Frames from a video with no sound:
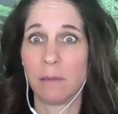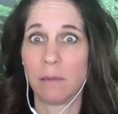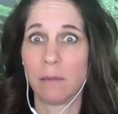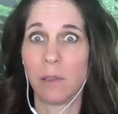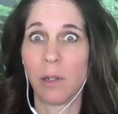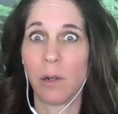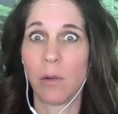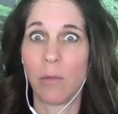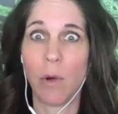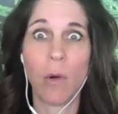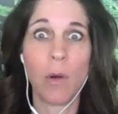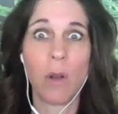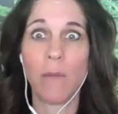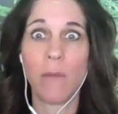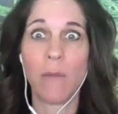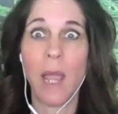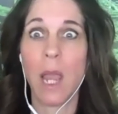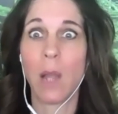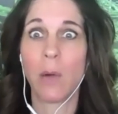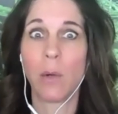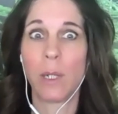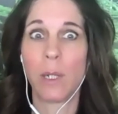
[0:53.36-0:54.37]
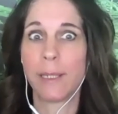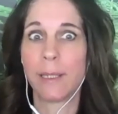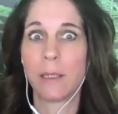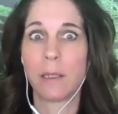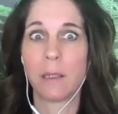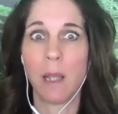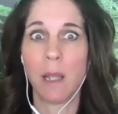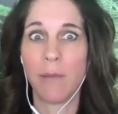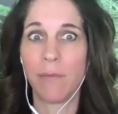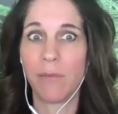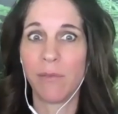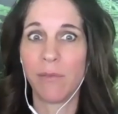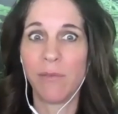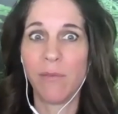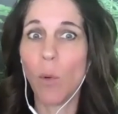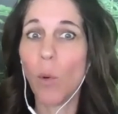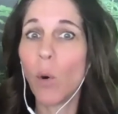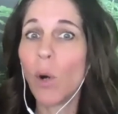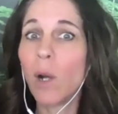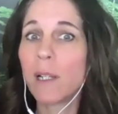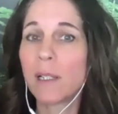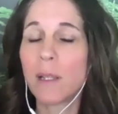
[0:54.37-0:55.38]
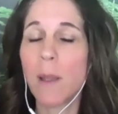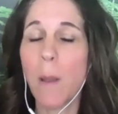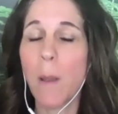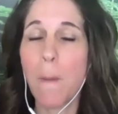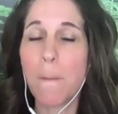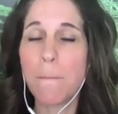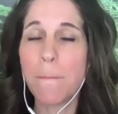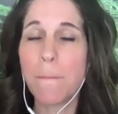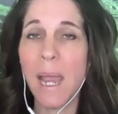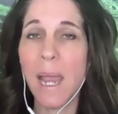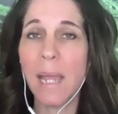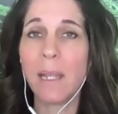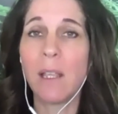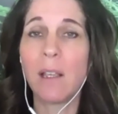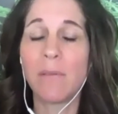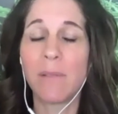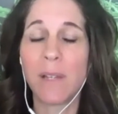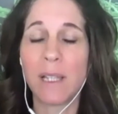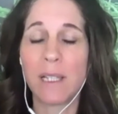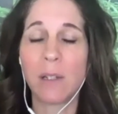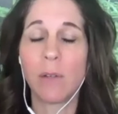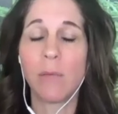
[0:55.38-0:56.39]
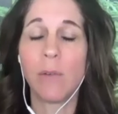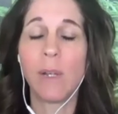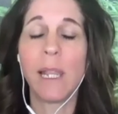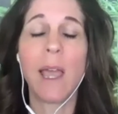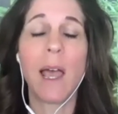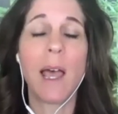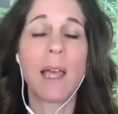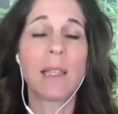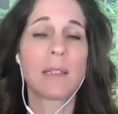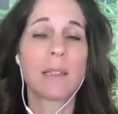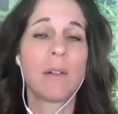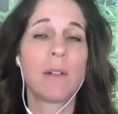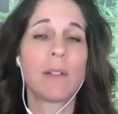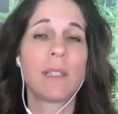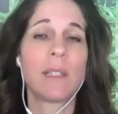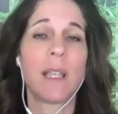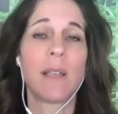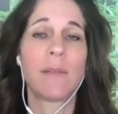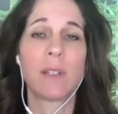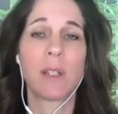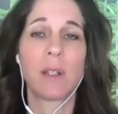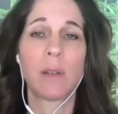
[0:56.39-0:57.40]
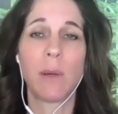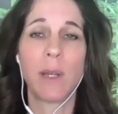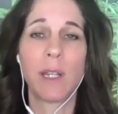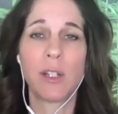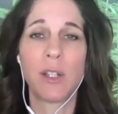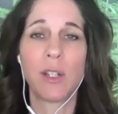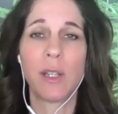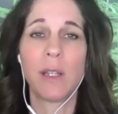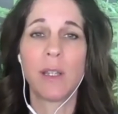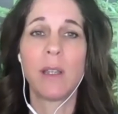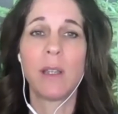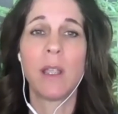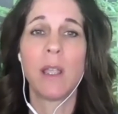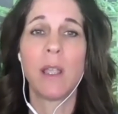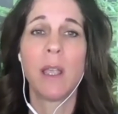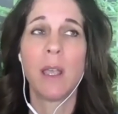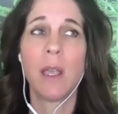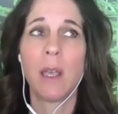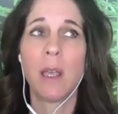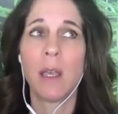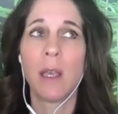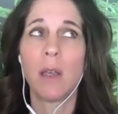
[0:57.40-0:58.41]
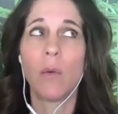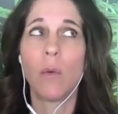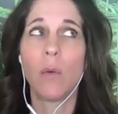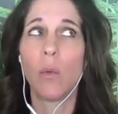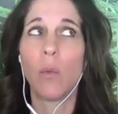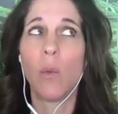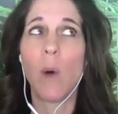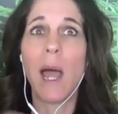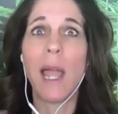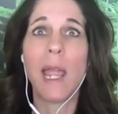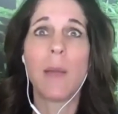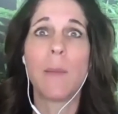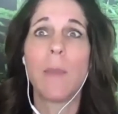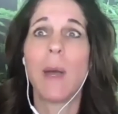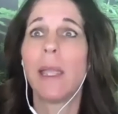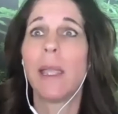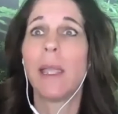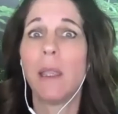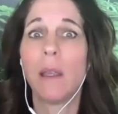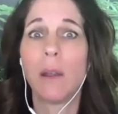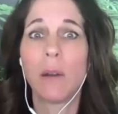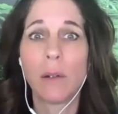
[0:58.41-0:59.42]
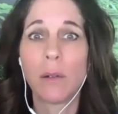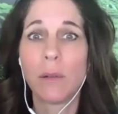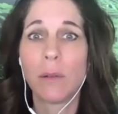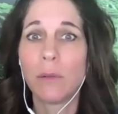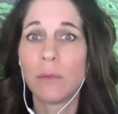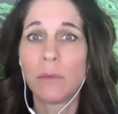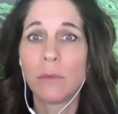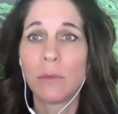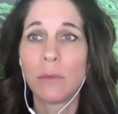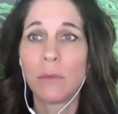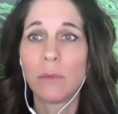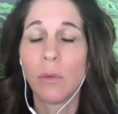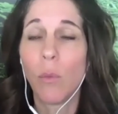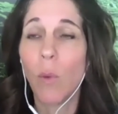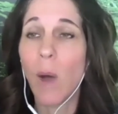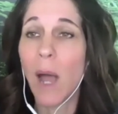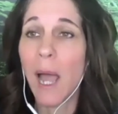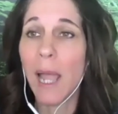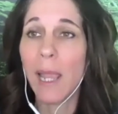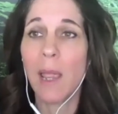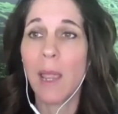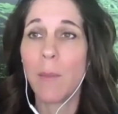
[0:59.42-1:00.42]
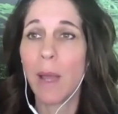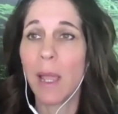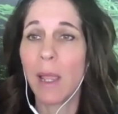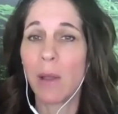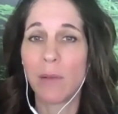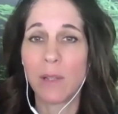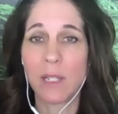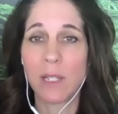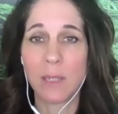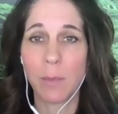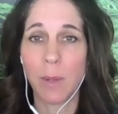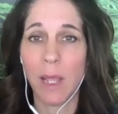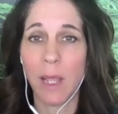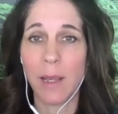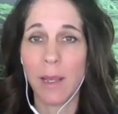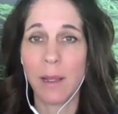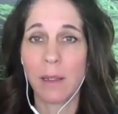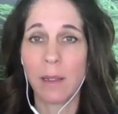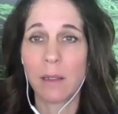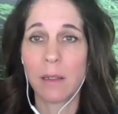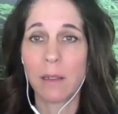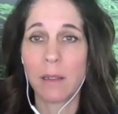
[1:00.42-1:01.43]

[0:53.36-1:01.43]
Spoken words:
coronavirus, have forced many of us to really ask ourselves the question, why am I here? Why am I on this planet?